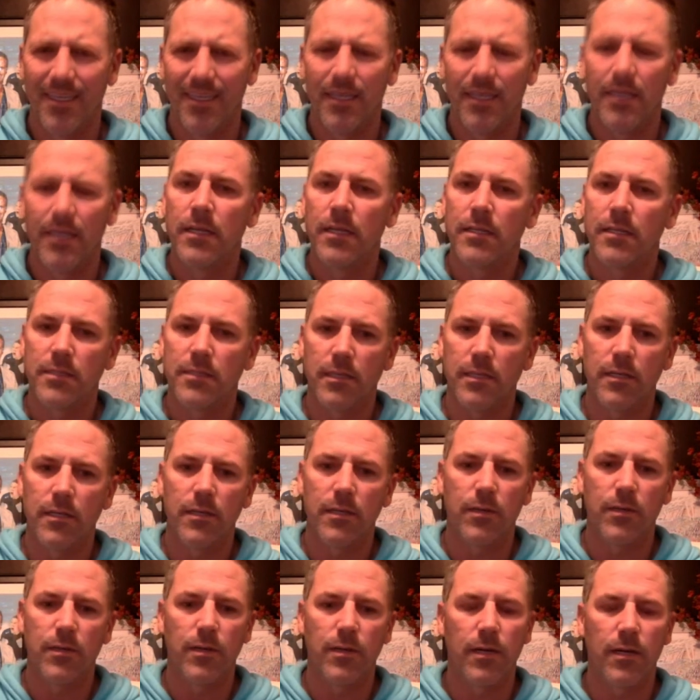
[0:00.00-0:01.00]

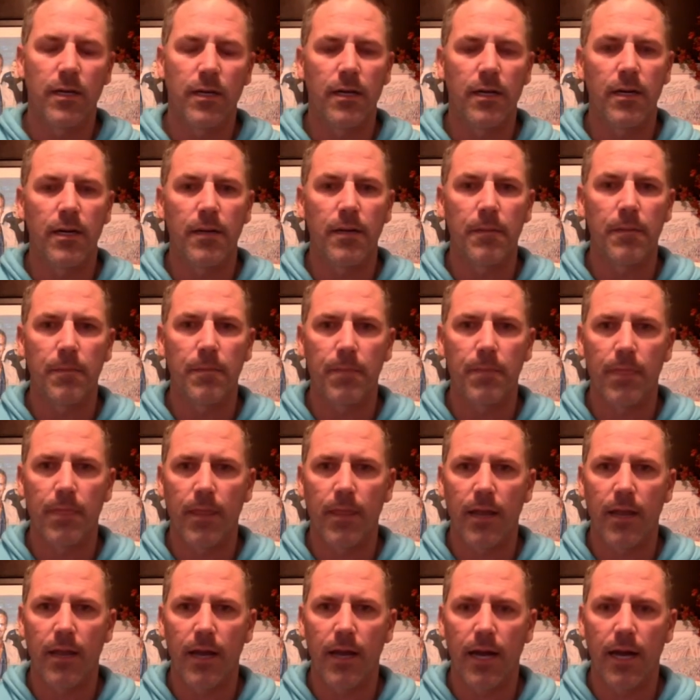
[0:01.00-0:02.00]
So
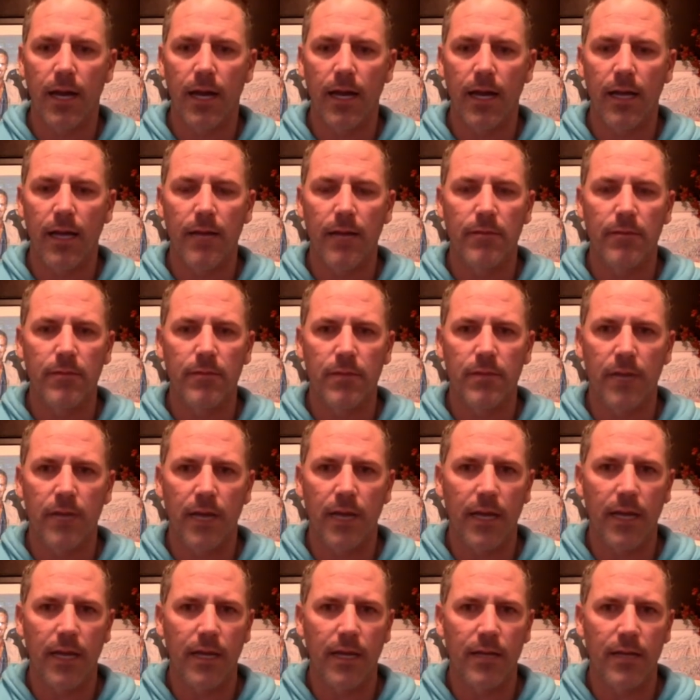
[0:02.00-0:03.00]
I
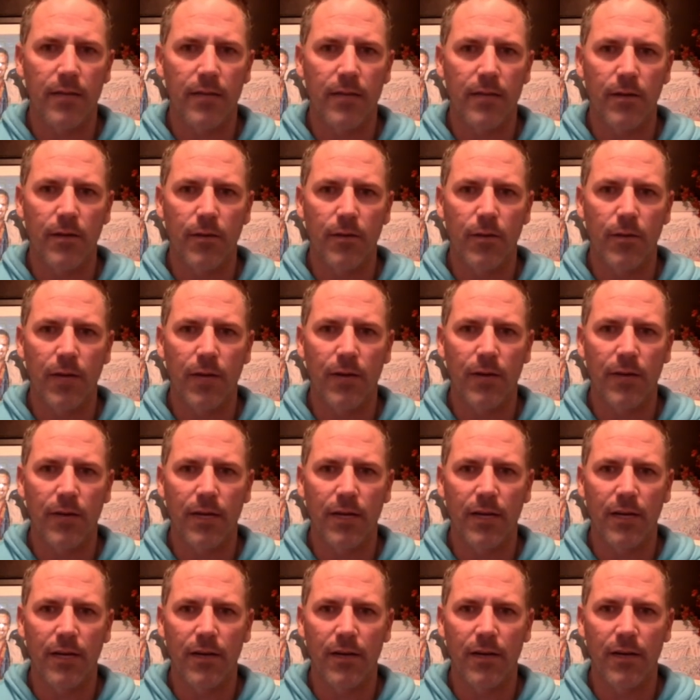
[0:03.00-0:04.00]
had a wild
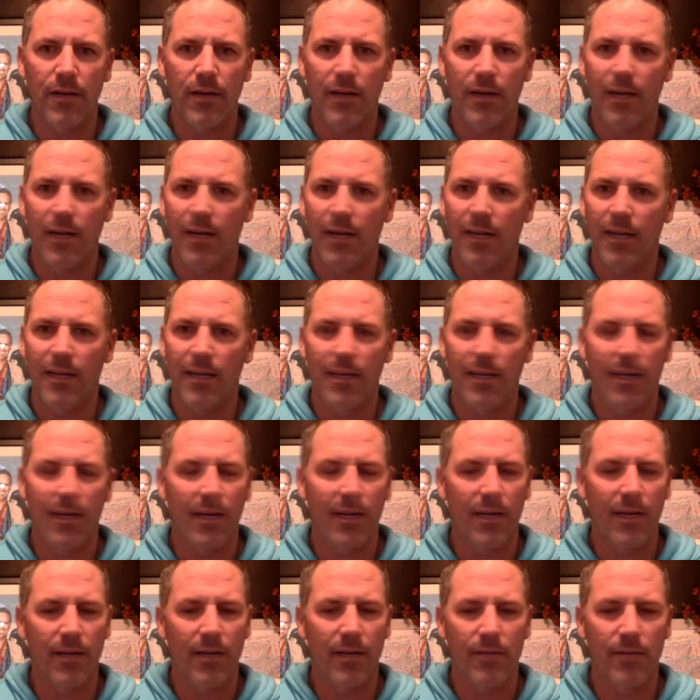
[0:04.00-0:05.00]
hair, and
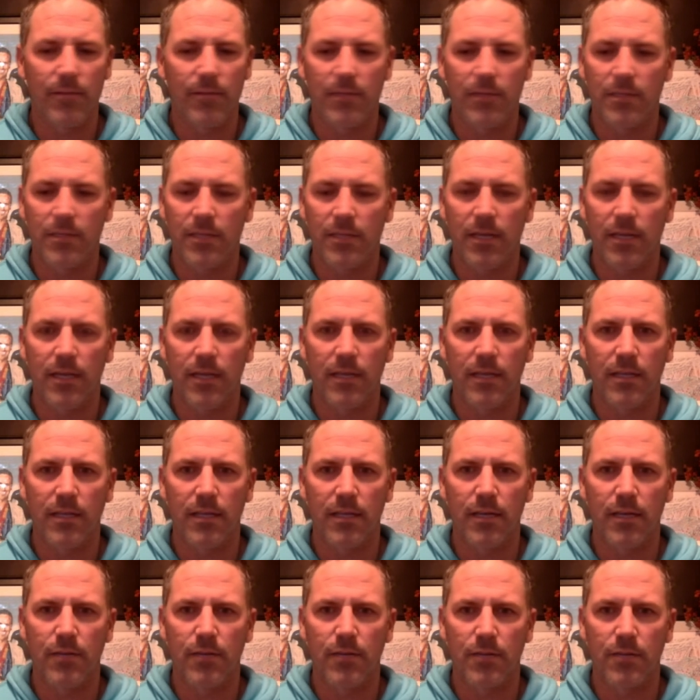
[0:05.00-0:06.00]
I decided that
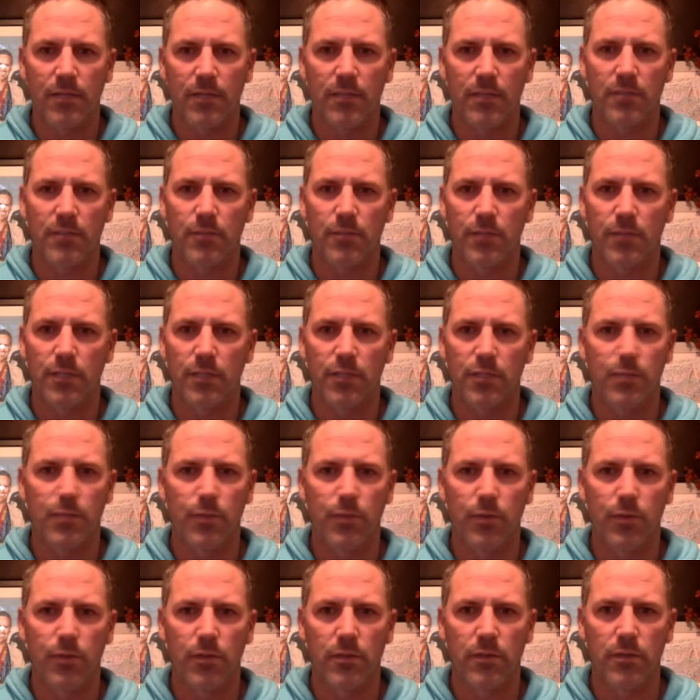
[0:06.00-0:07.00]
I was going to switch
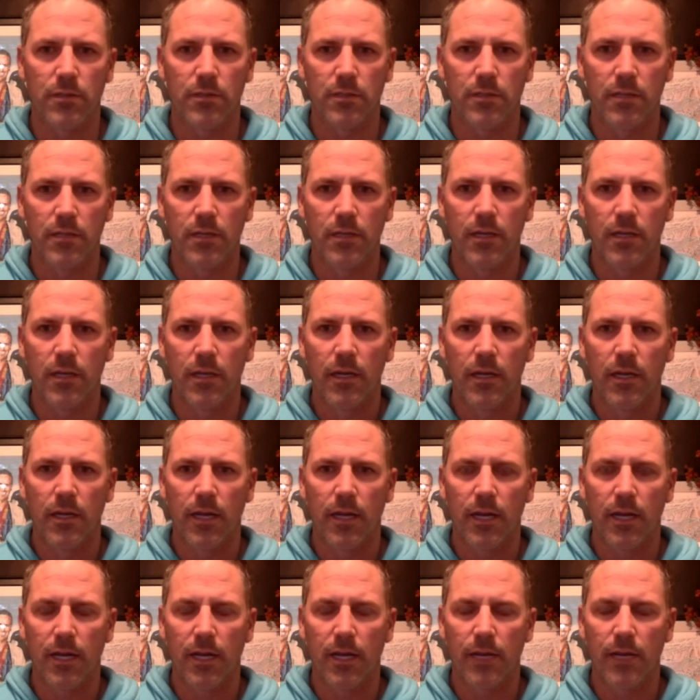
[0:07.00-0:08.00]
sports,
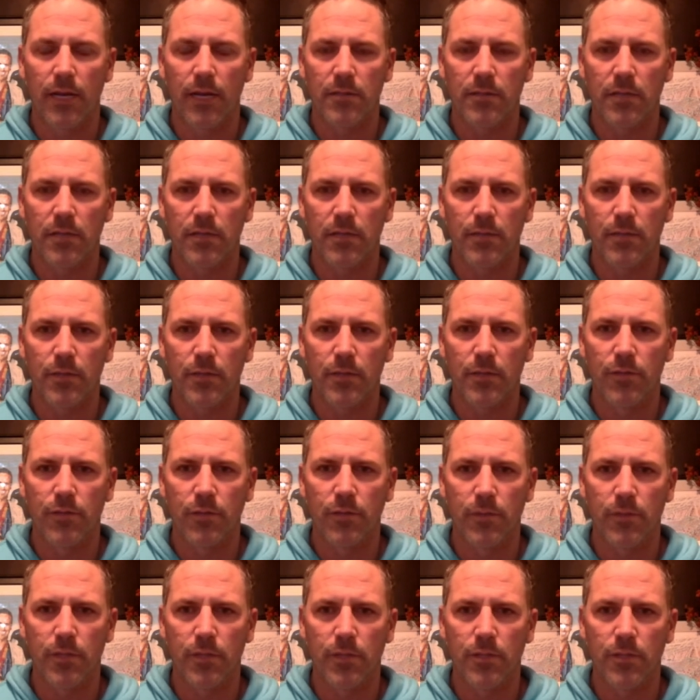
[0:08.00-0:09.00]
and I was going to move
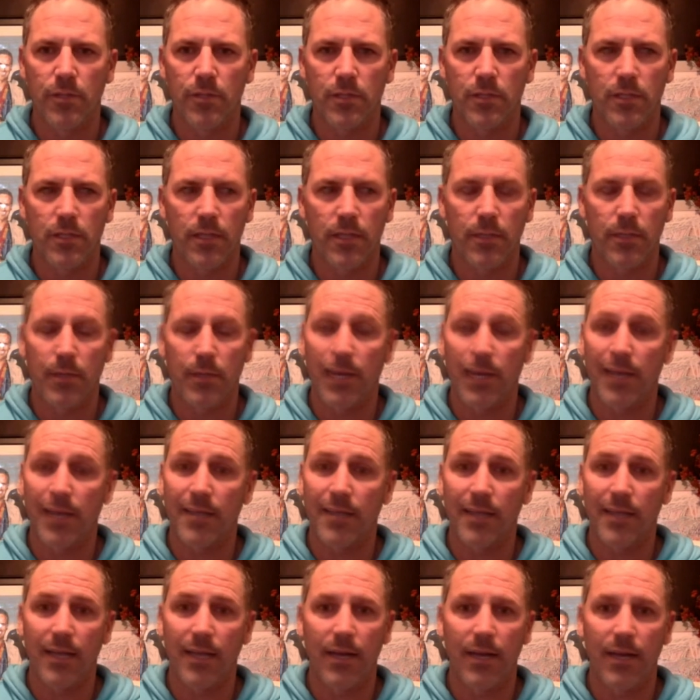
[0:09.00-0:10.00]
from Houston. I packed
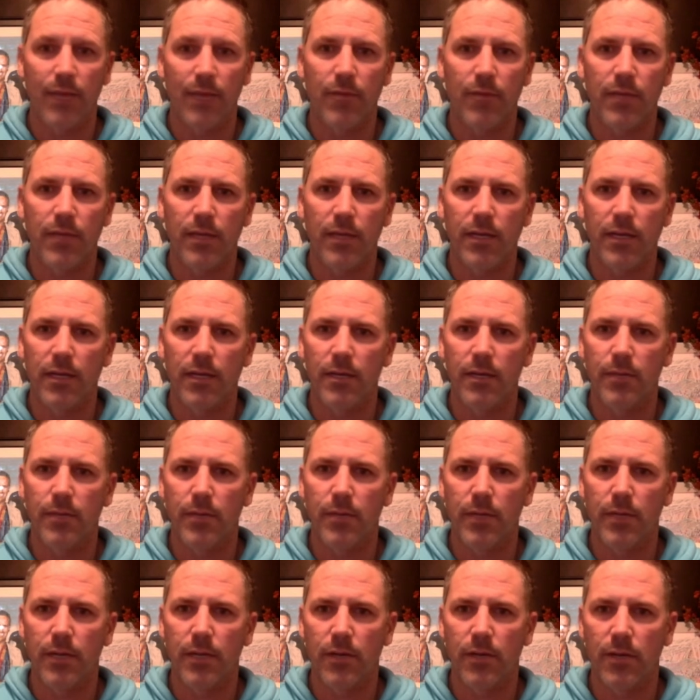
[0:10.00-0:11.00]
everything up
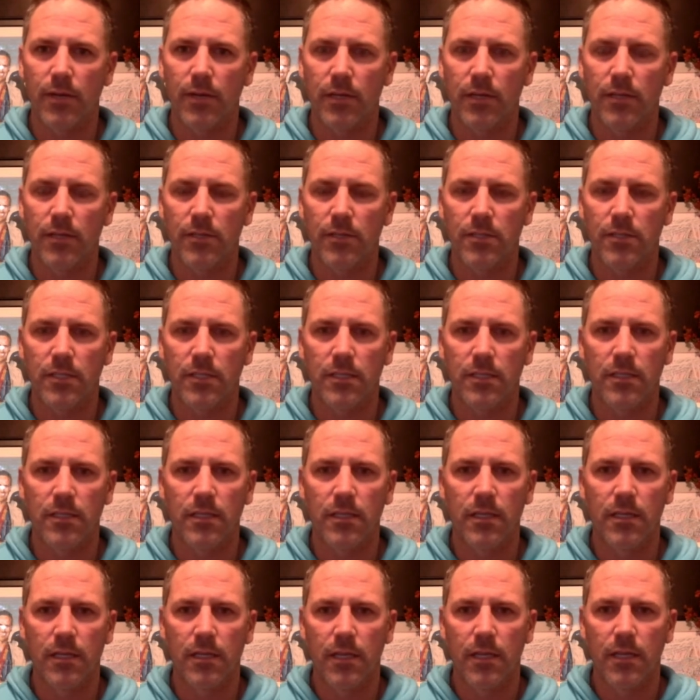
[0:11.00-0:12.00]
here in Houston
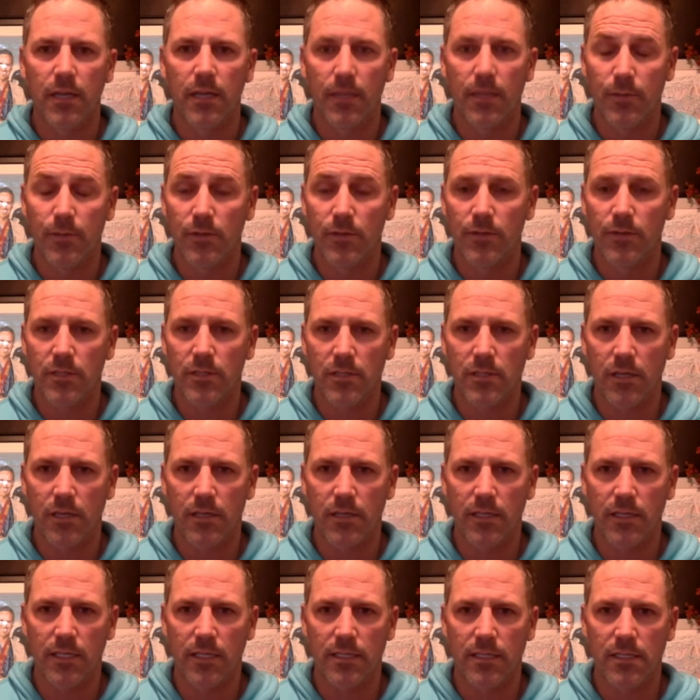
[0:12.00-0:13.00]
and moved to Salt
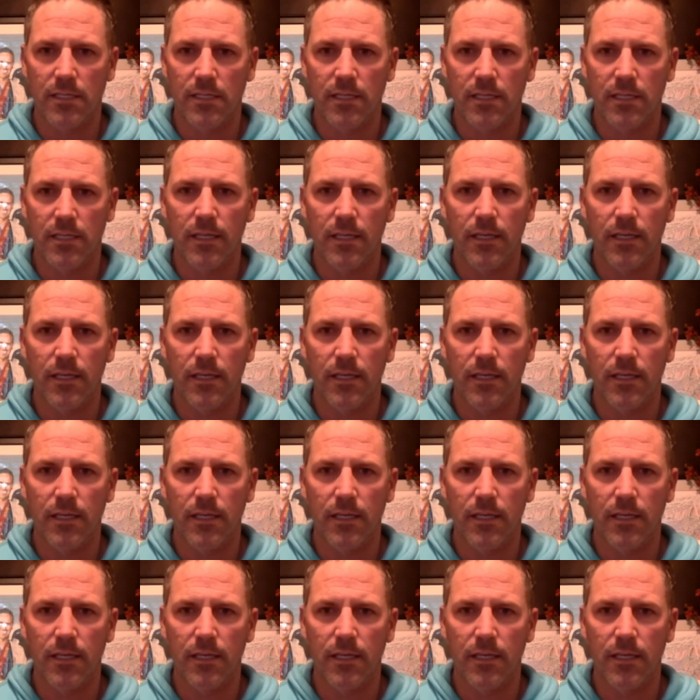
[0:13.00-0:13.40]
Lake City,